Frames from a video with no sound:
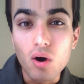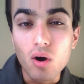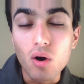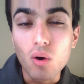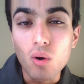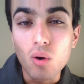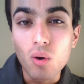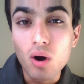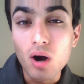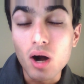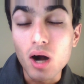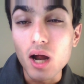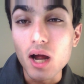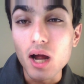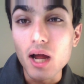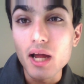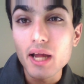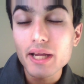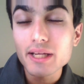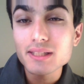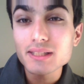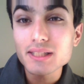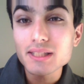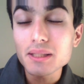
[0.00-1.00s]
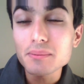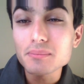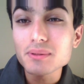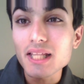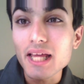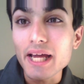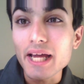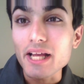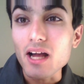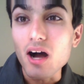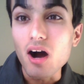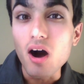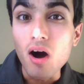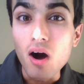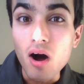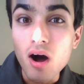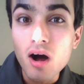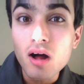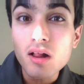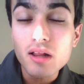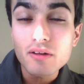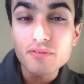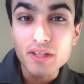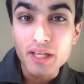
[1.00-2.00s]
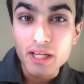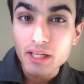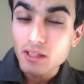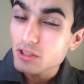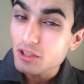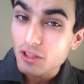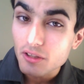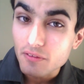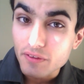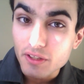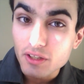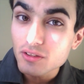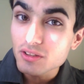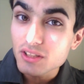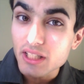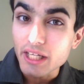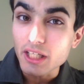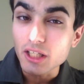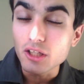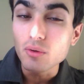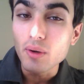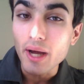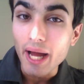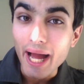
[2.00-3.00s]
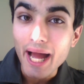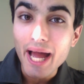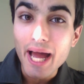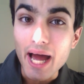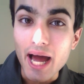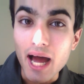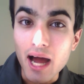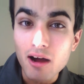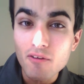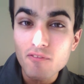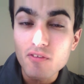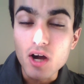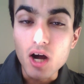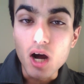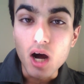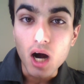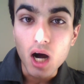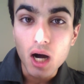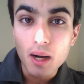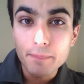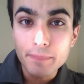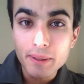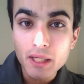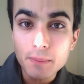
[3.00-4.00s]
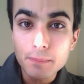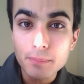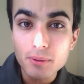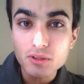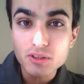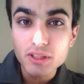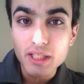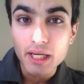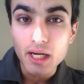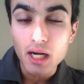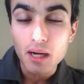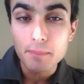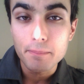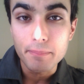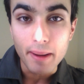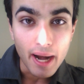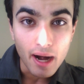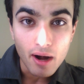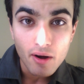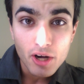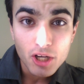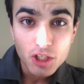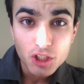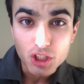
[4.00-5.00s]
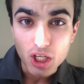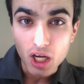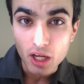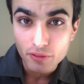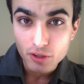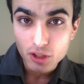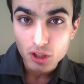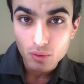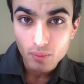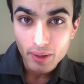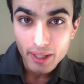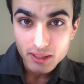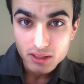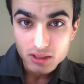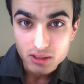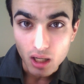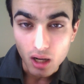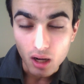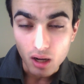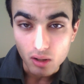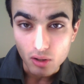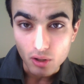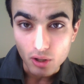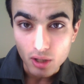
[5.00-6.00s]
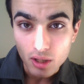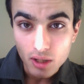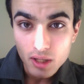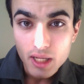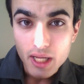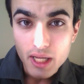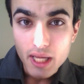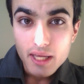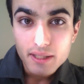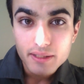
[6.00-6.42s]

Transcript: or it seems like all of the interviews that you have are people that are bearish on the US dollar.